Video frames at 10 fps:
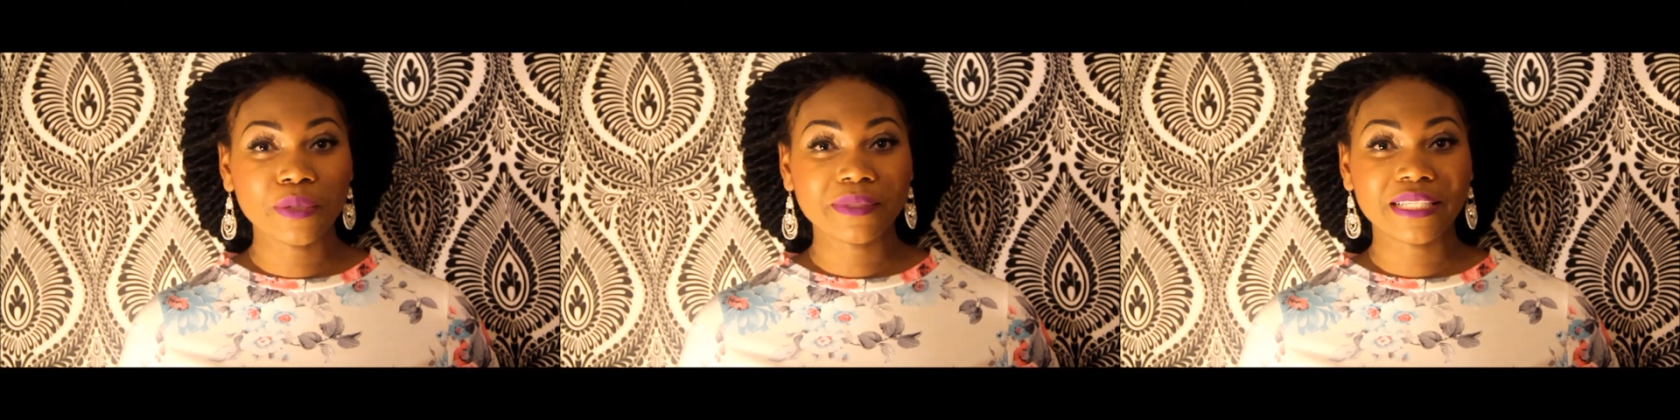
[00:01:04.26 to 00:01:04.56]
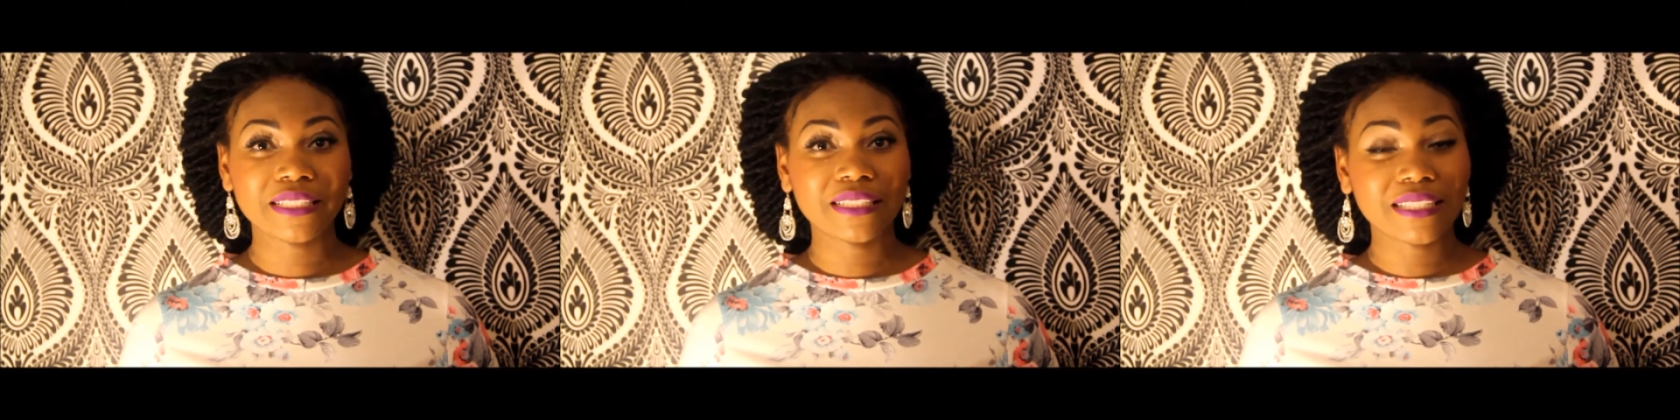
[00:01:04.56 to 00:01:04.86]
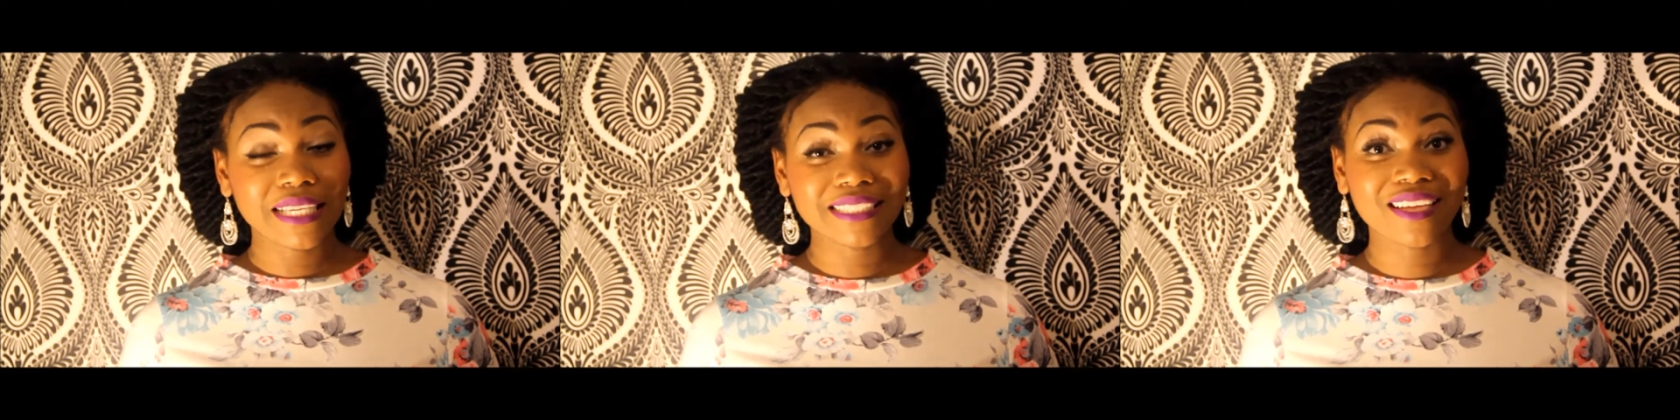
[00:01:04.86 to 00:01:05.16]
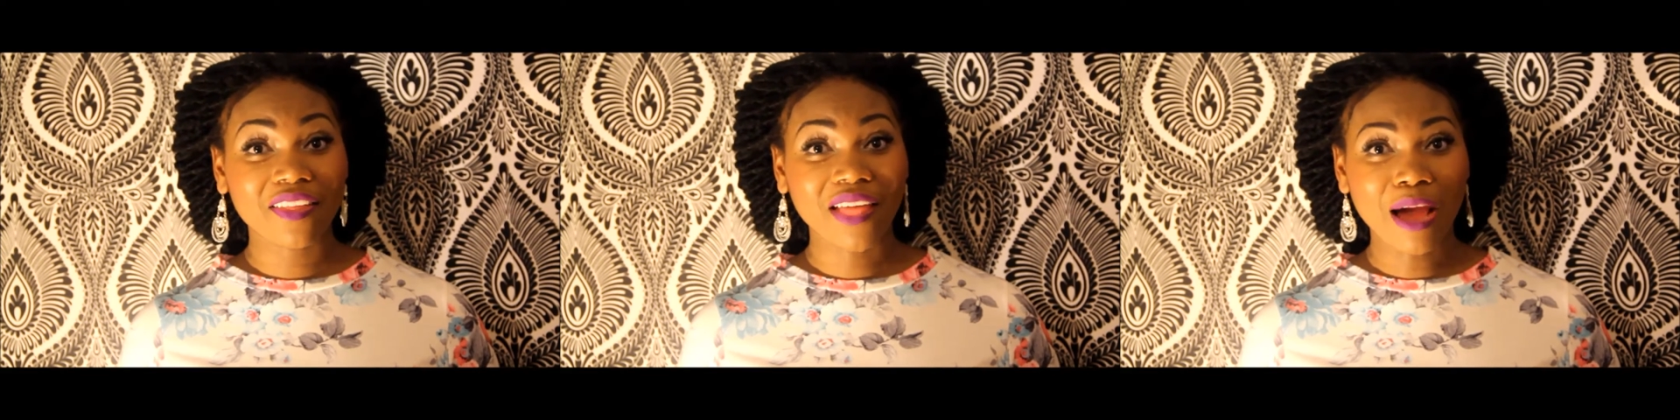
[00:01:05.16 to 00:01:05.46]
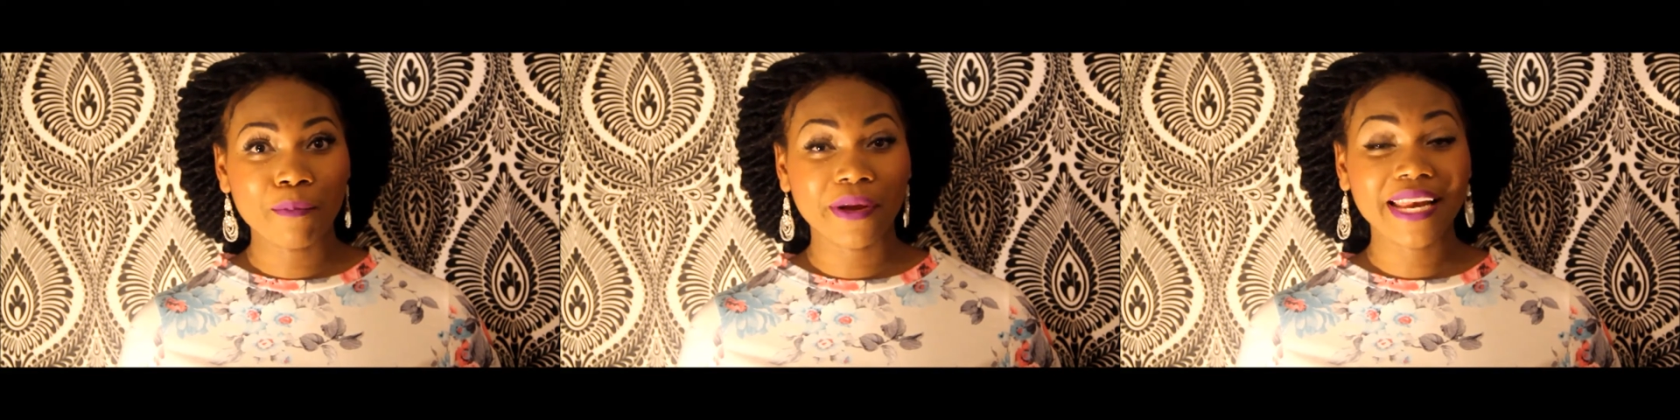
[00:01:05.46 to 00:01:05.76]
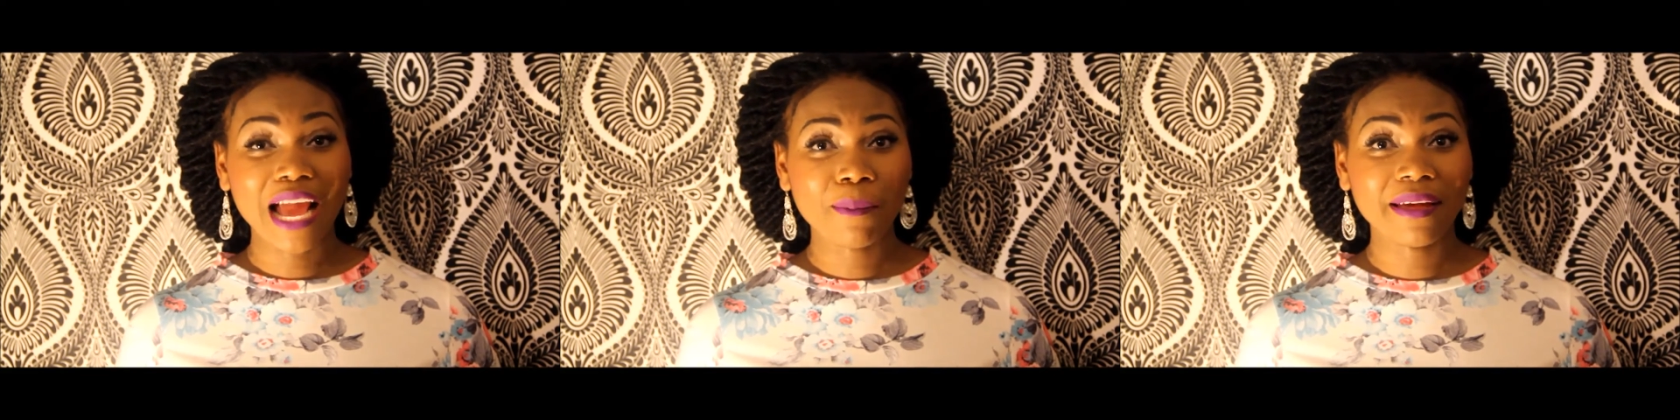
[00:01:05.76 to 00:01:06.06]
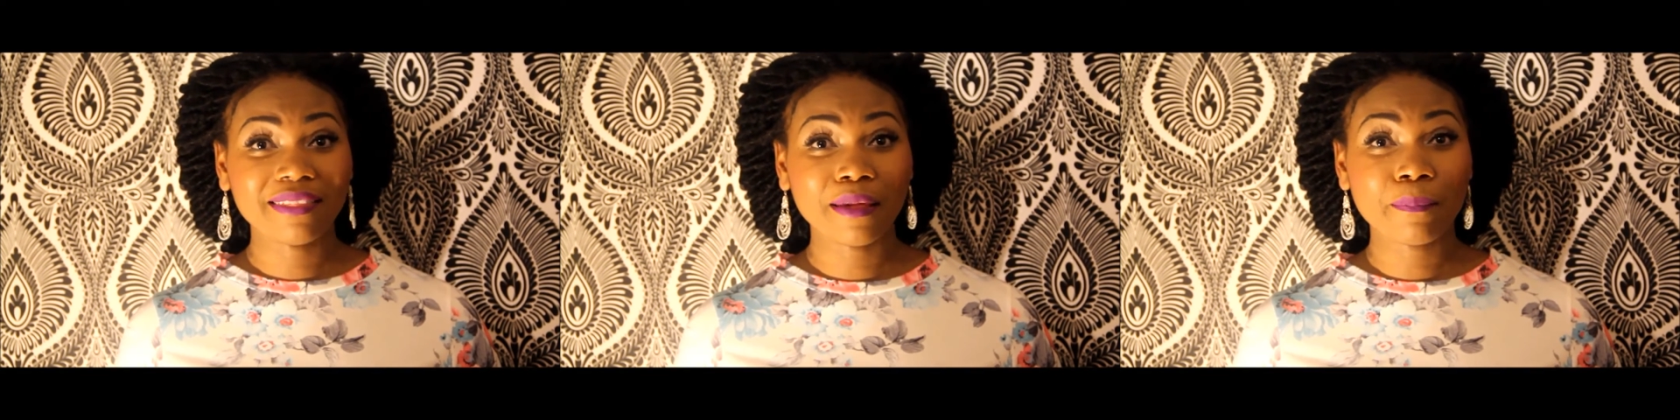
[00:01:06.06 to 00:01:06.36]
lipsticks and things like that but now
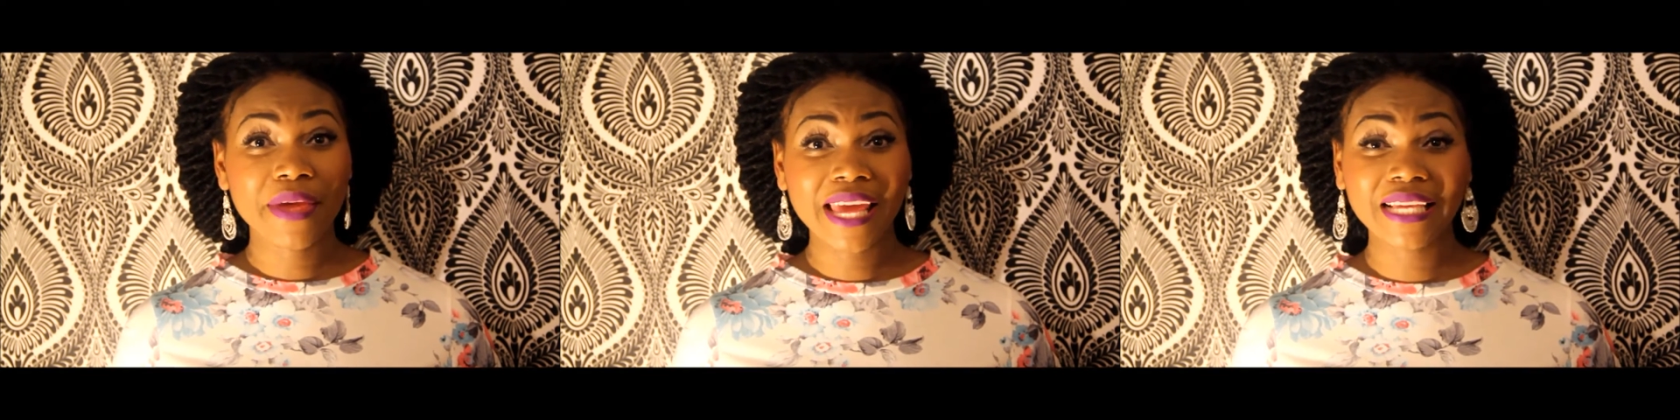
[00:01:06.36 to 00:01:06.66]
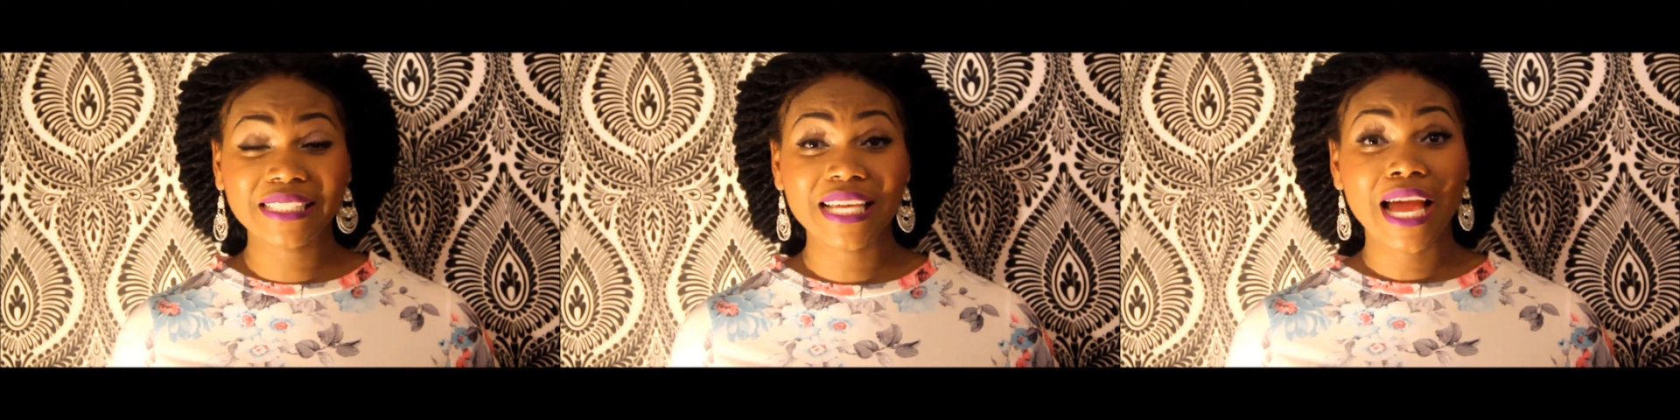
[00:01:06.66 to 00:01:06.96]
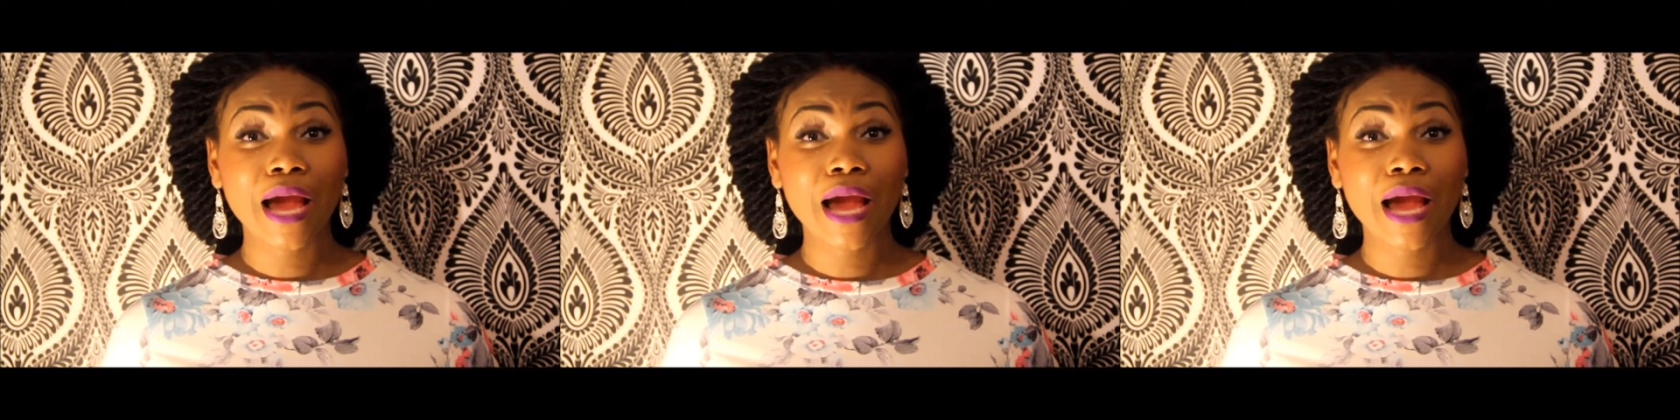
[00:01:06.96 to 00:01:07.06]
I think pinks